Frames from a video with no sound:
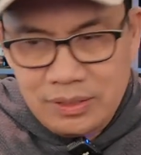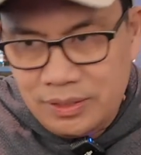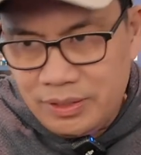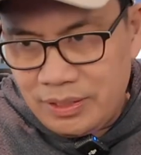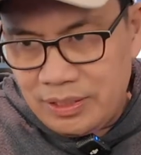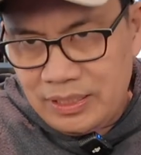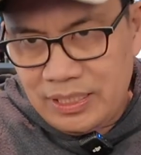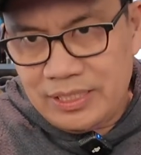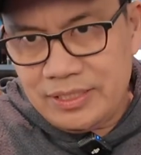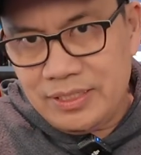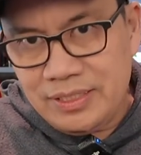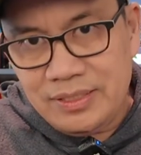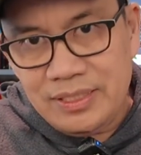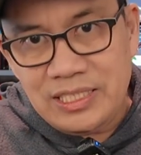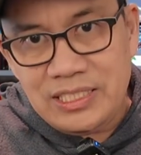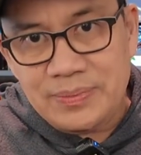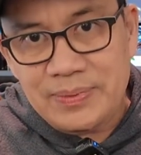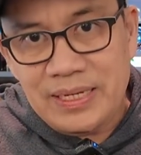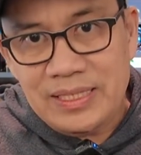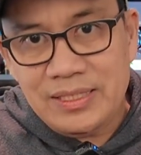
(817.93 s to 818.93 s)
Heard a lot of good
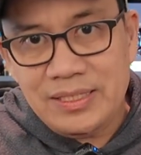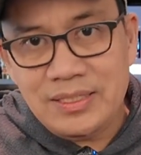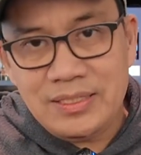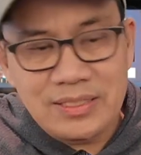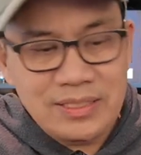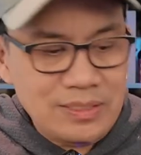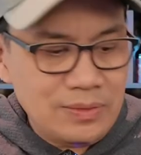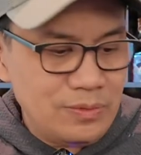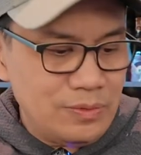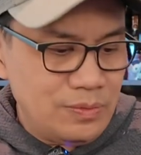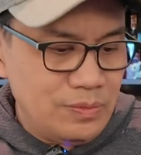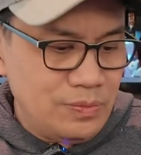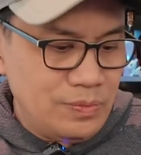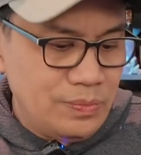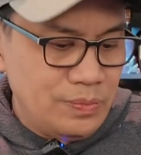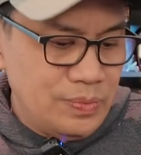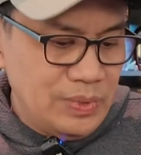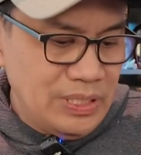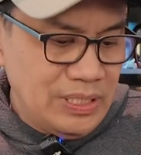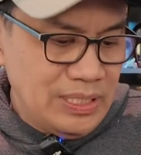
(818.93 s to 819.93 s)
things about this.
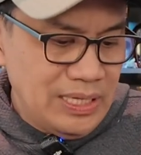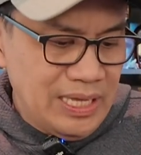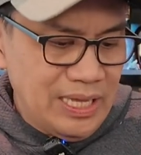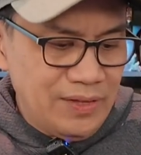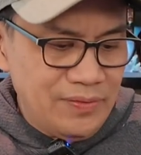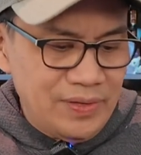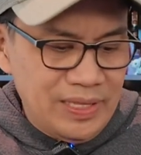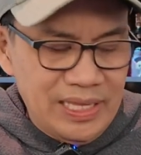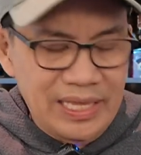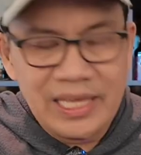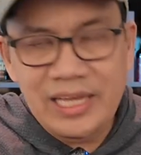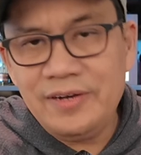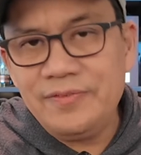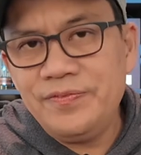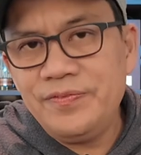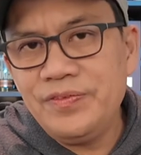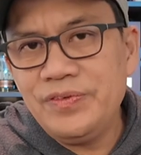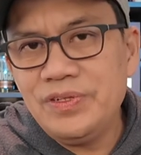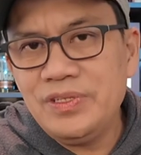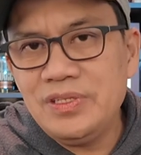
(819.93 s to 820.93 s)
We have a
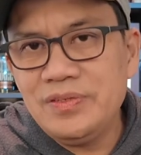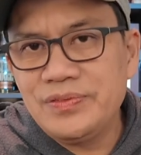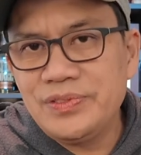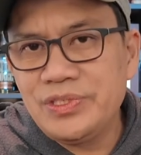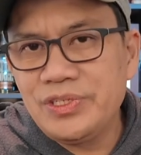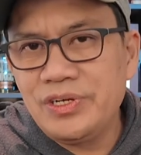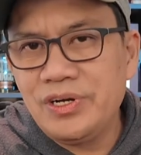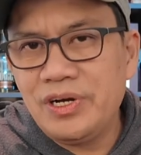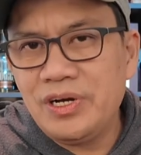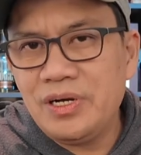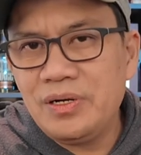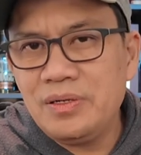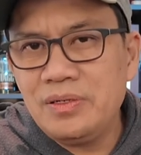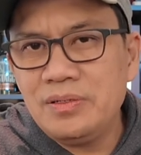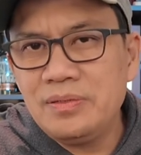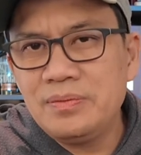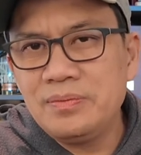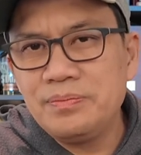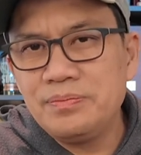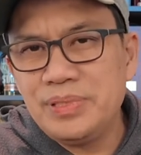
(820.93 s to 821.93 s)
handful of
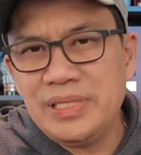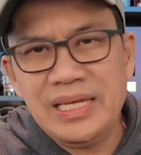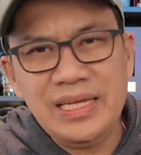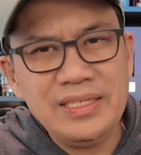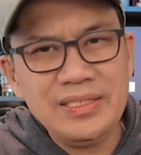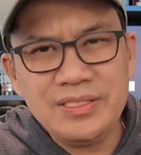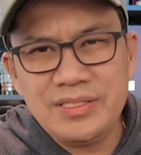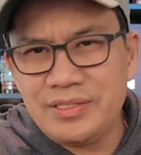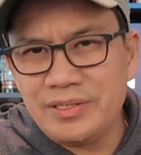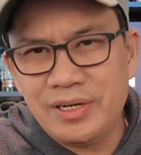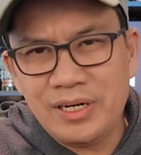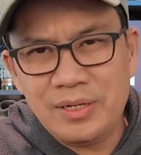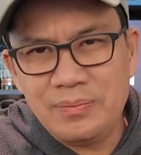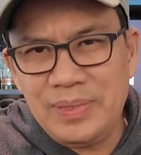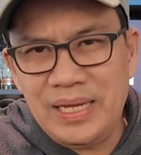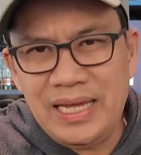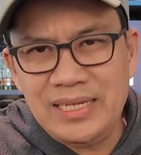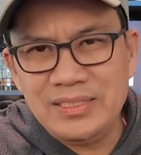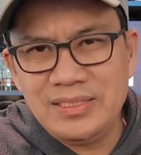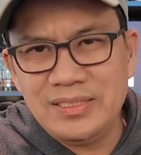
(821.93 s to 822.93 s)
cigar blends, cigar
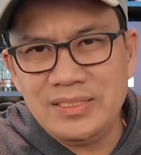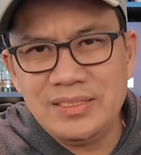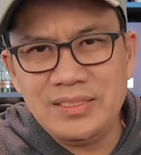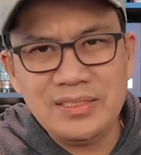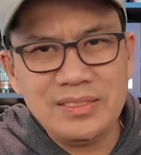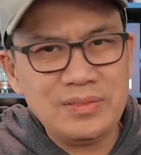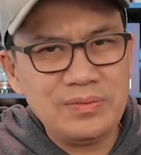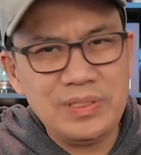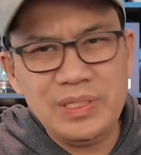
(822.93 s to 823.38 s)
batches.